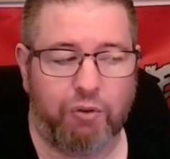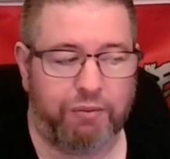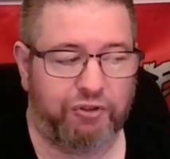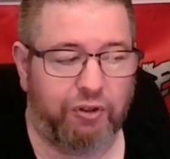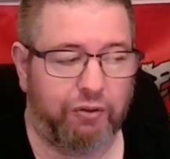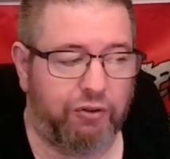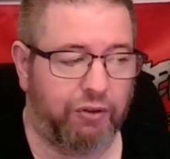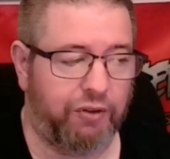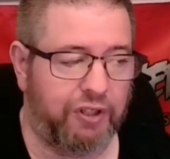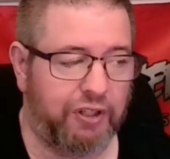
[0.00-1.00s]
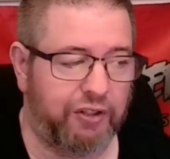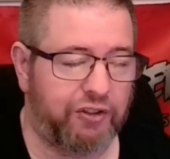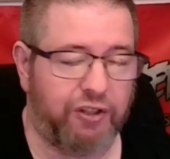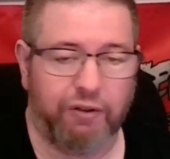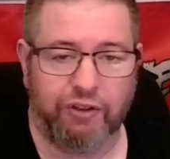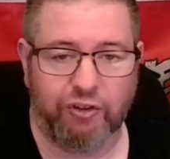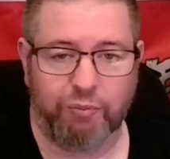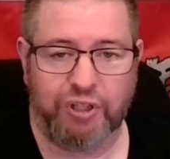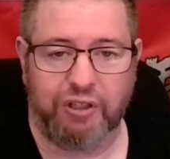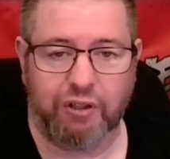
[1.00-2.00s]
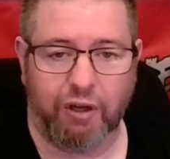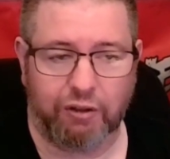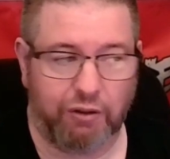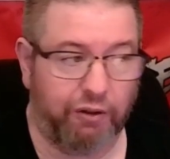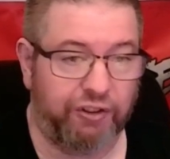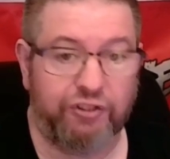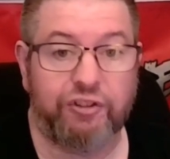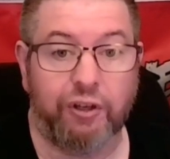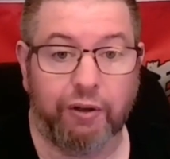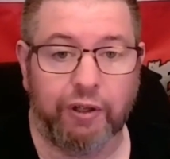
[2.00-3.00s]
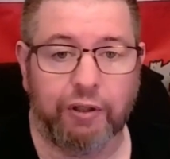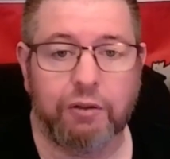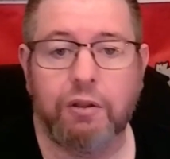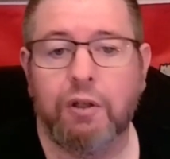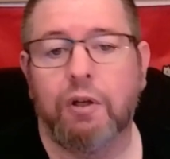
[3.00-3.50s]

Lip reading: 2 episodes of the series on Peacock called Hysteria.